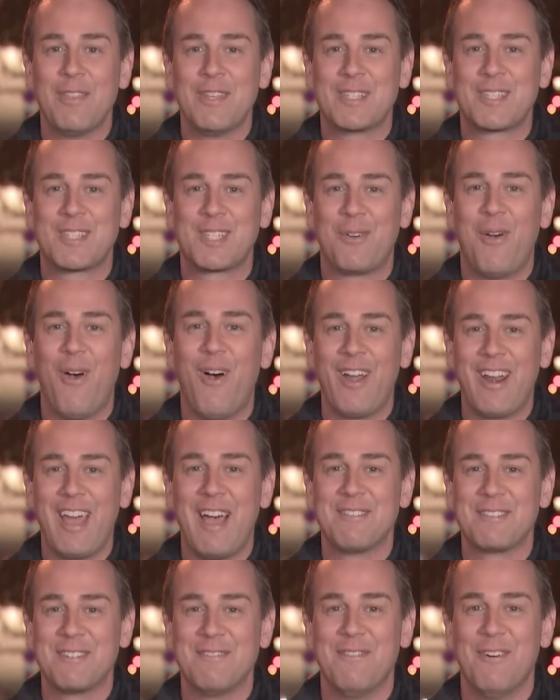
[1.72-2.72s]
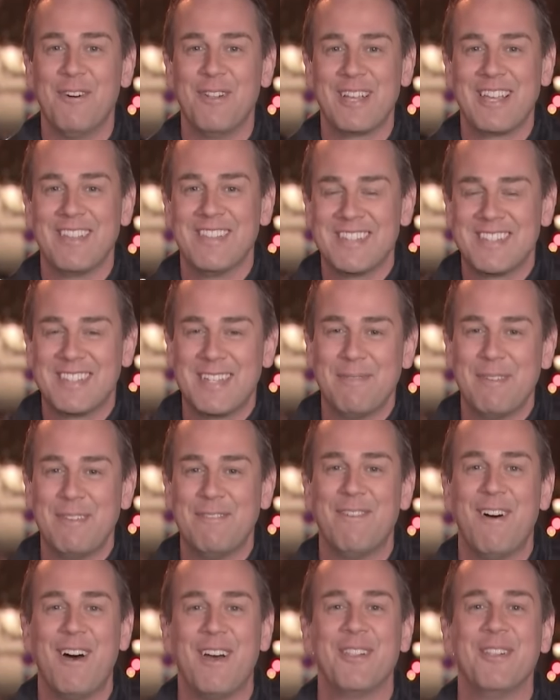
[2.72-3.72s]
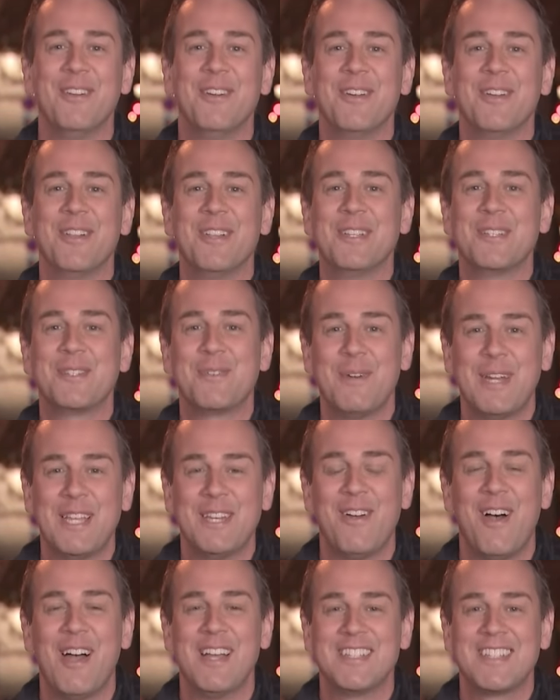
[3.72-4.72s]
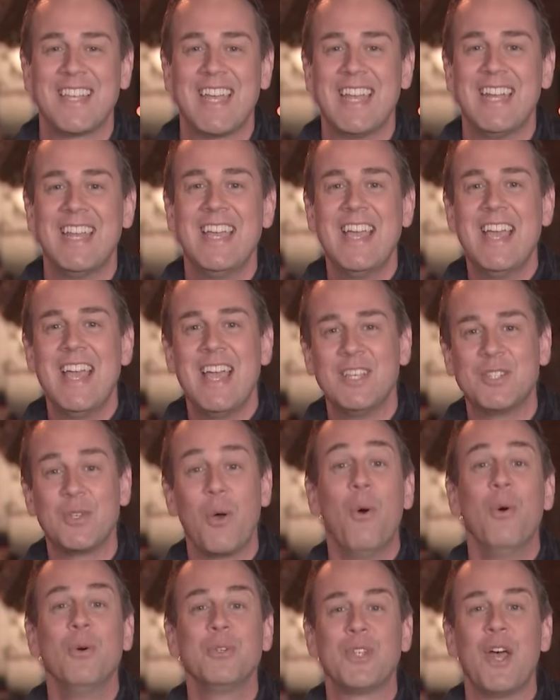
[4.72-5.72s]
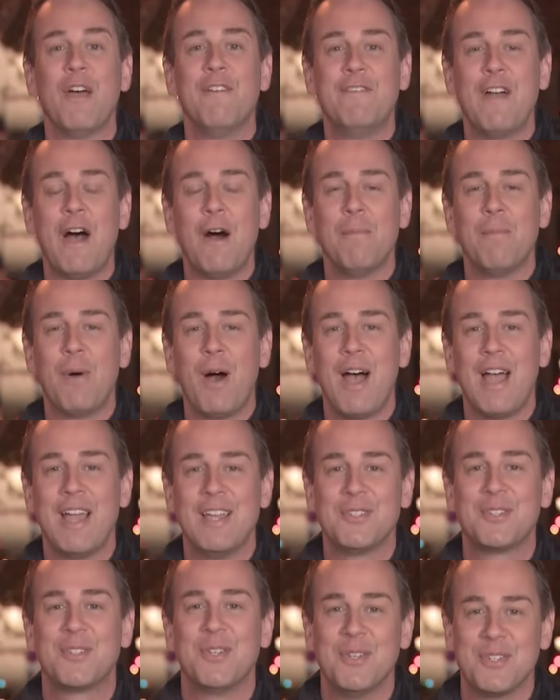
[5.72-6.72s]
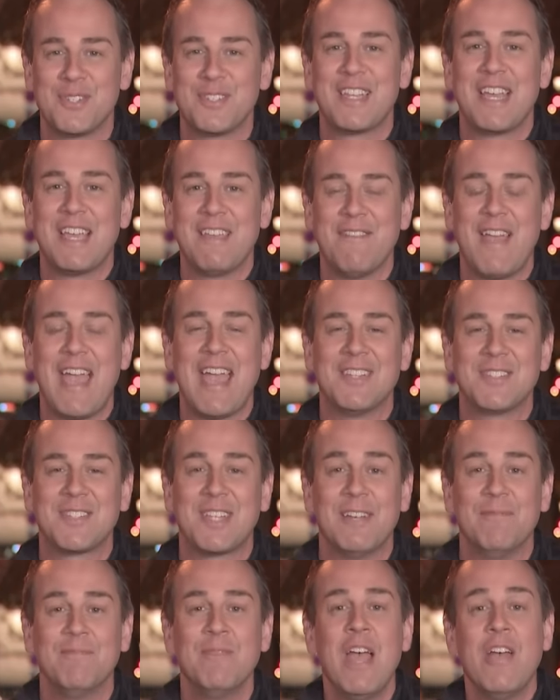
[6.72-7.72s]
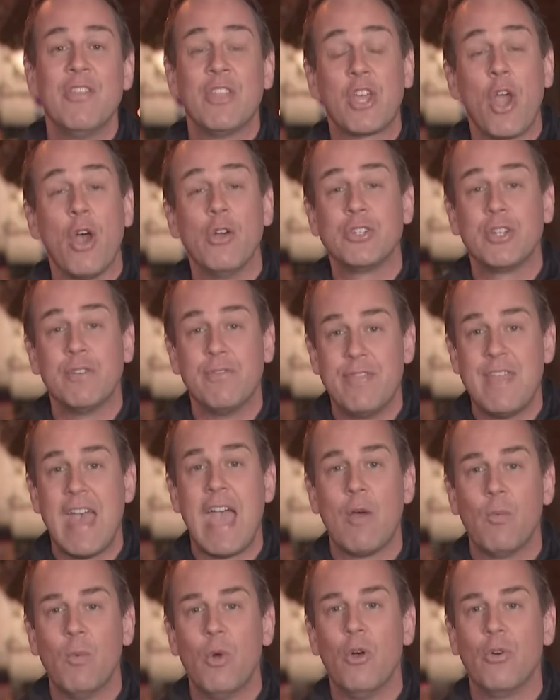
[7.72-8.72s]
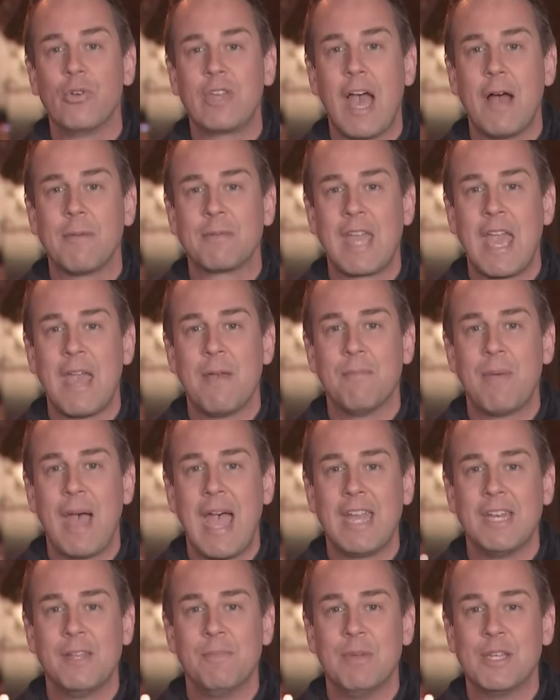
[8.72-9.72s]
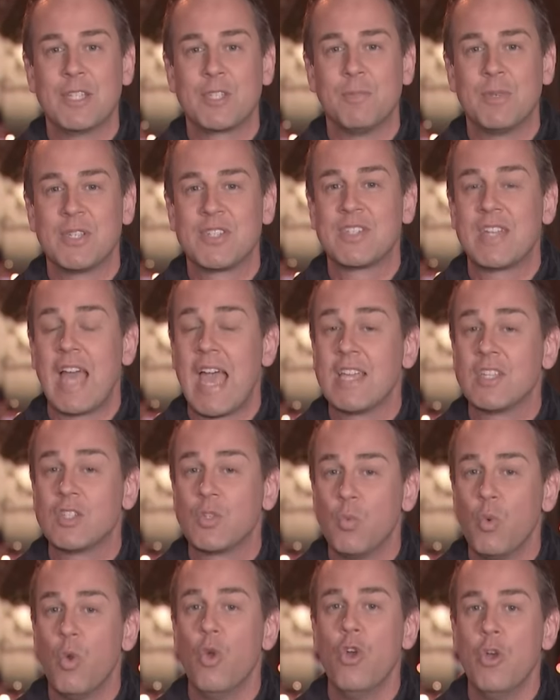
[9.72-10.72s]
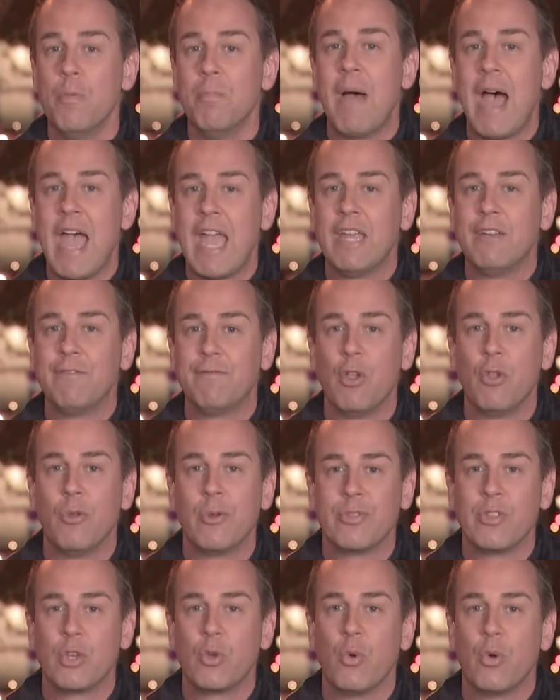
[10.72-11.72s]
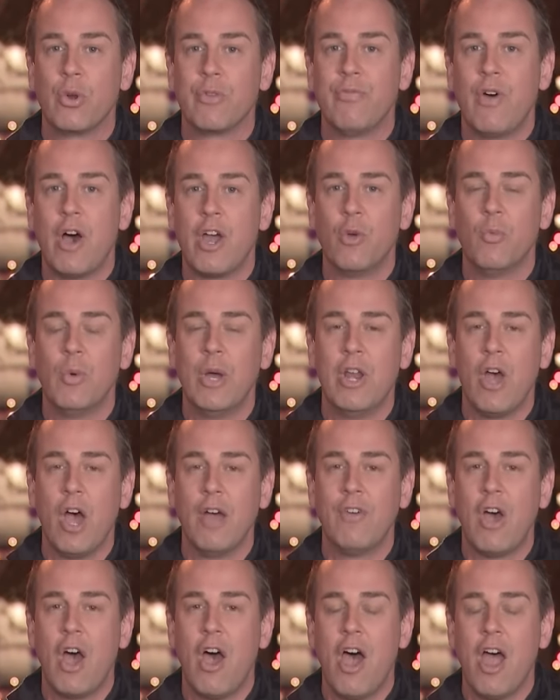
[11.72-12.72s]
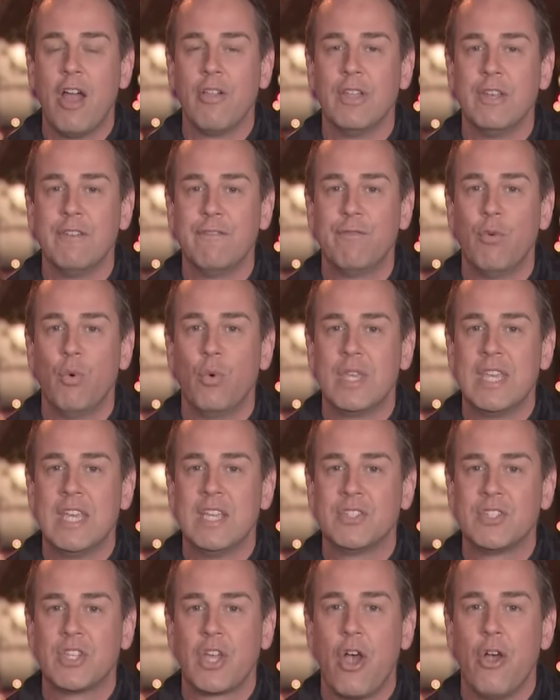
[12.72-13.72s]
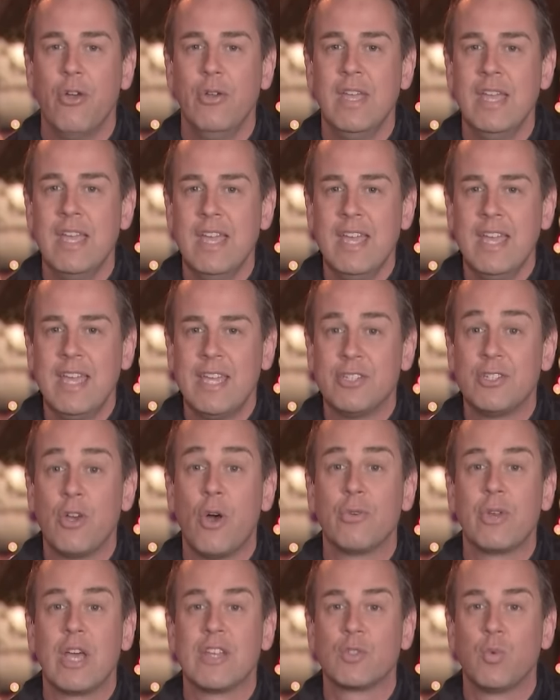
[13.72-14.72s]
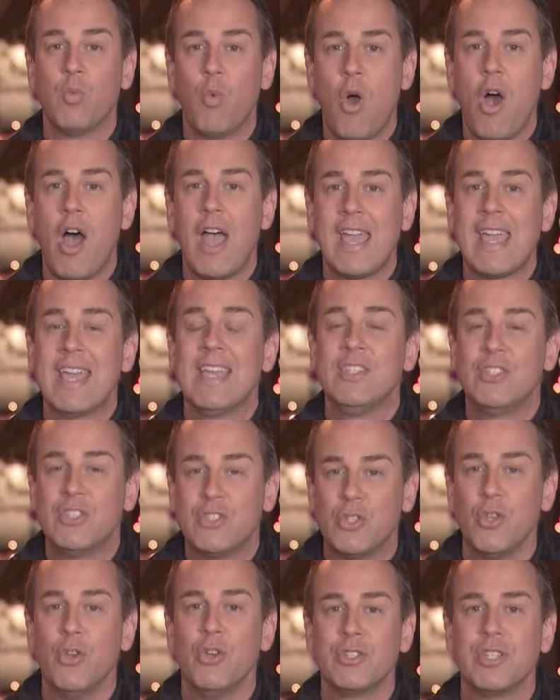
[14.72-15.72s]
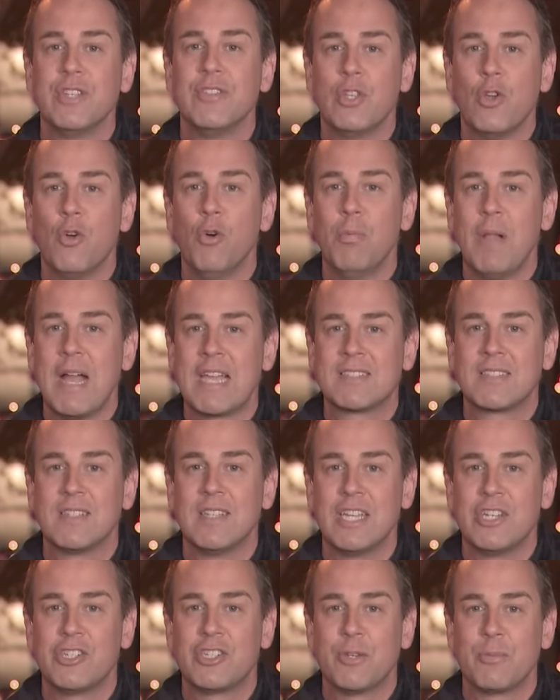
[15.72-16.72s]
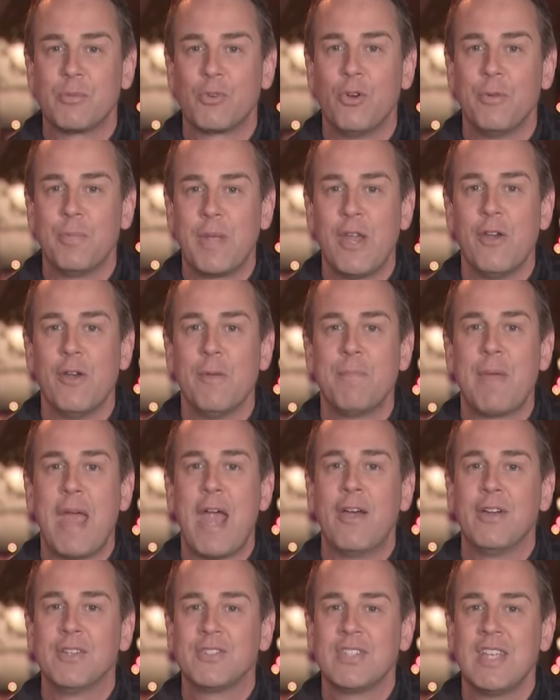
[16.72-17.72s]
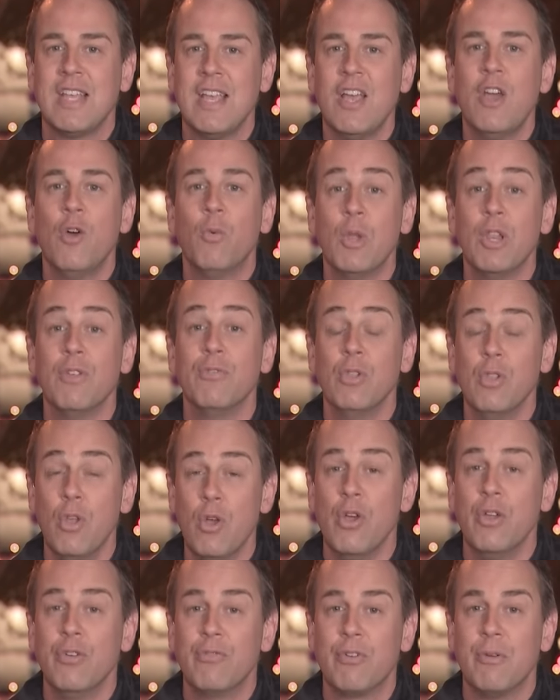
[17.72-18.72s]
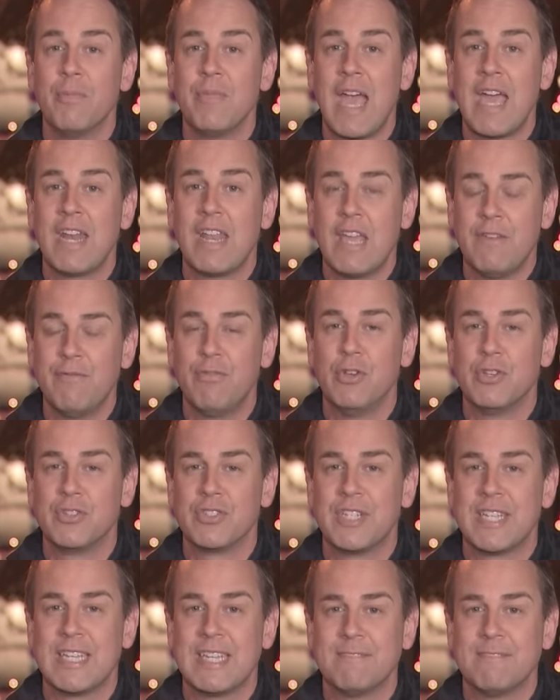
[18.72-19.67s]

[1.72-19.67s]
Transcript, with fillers: squad after falling at the semi final hurdle in 2019 is also felt by Sir Steve Hansen. The coach of that World Cup campaign admits mistakes were made following the quarter final win over Ireland four years ago. He told us why he's certain the All Blacks leadership group here in Paris will have learned from that adversity.